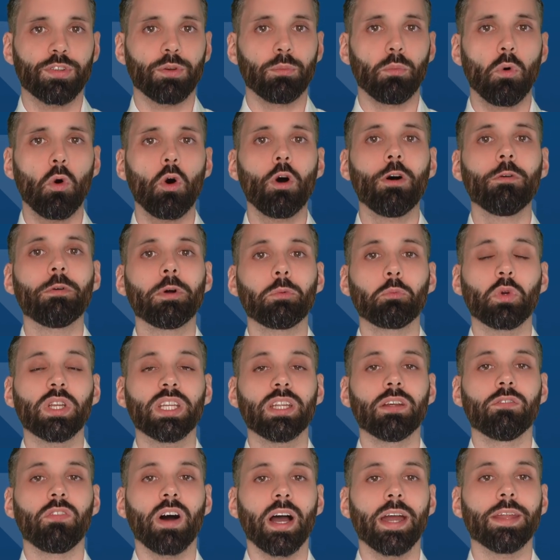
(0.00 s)
you more when we
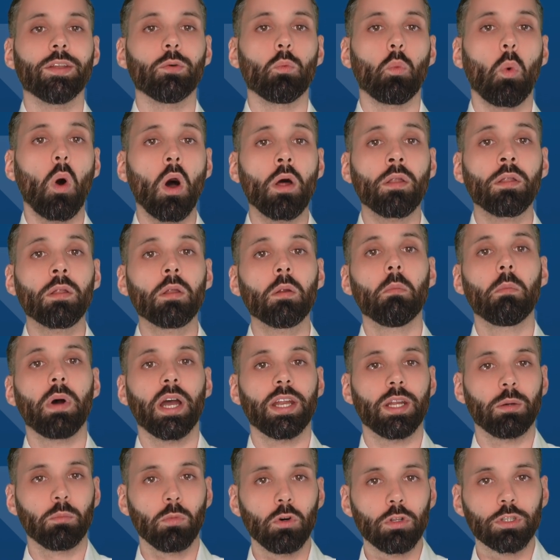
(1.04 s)
divide 1 by
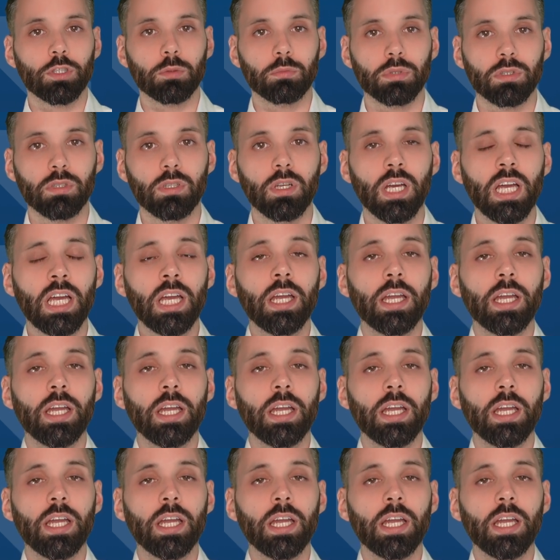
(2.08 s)
the multiple